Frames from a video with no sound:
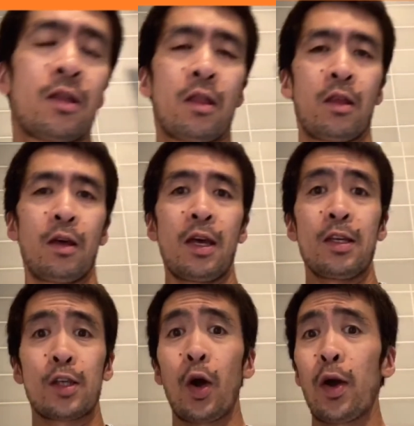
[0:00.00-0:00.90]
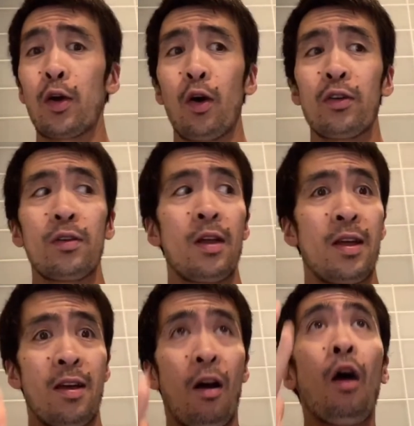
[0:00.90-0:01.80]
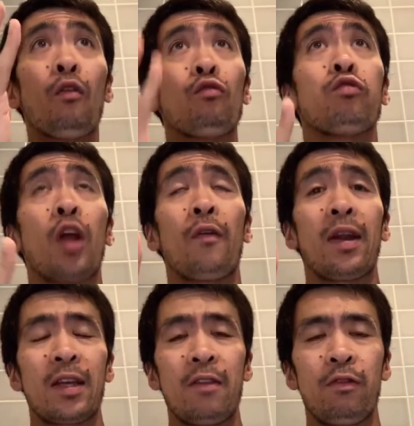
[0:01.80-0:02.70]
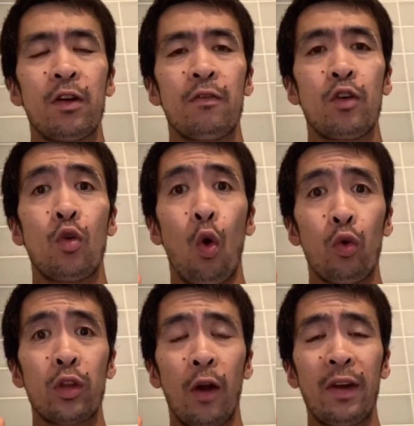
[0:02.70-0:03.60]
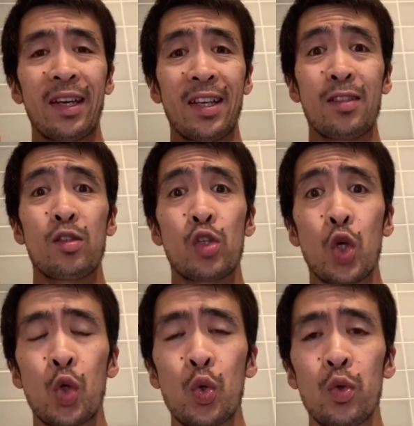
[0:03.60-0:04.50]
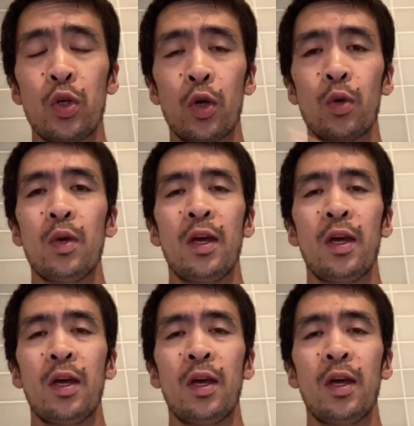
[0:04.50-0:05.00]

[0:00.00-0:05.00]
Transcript: that is going on directly in front of you, or directly to you,